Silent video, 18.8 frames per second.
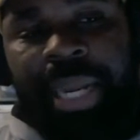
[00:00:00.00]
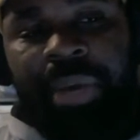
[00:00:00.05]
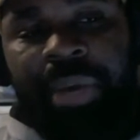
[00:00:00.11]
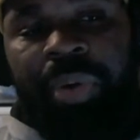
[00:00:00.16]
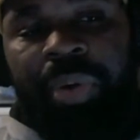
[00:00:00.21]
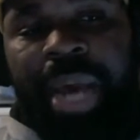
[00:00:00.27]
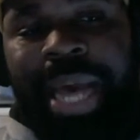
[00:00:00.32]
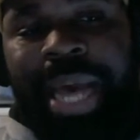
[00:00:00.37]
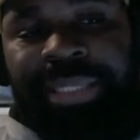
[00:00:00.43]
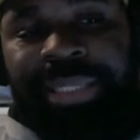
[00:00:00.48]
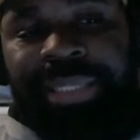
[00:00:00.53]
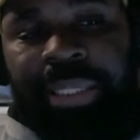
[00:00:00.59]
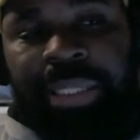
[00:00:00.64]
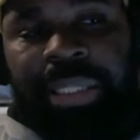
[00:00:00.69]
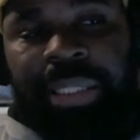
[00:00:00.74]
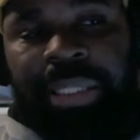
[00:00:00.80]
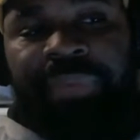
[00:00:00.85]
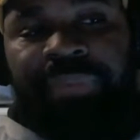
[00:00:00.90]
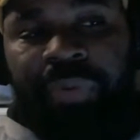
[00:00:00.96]
who hasn't
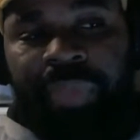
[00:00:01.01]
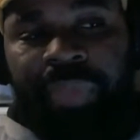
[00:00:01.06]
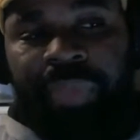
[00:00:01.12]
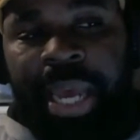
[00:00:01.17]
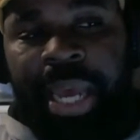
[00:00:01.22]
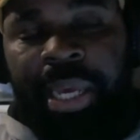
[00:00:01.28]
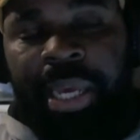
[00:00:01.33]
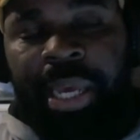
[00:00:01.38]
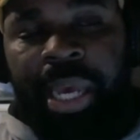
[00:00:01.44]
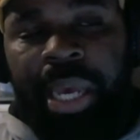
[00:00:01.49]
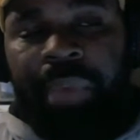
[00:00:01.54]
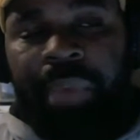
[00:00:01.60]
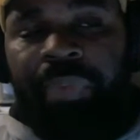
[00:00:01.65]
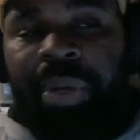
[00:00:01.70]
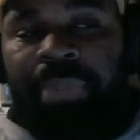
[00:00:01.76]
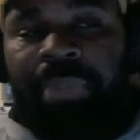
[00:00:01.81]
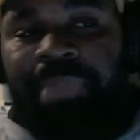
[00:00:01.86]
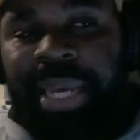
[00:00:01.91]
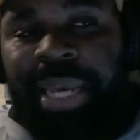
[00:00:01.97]
lived through that, it
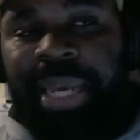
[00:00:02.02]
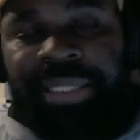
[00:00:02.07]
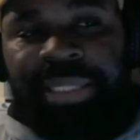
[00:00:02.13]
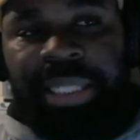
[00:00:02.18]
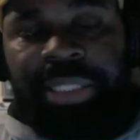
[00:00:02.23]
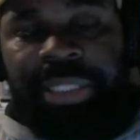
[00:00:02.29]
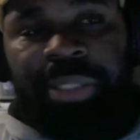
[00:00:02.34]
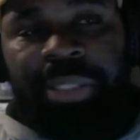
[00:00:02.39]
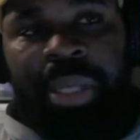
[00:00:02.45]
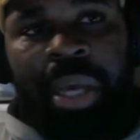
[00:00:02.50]
wouldn't make sense.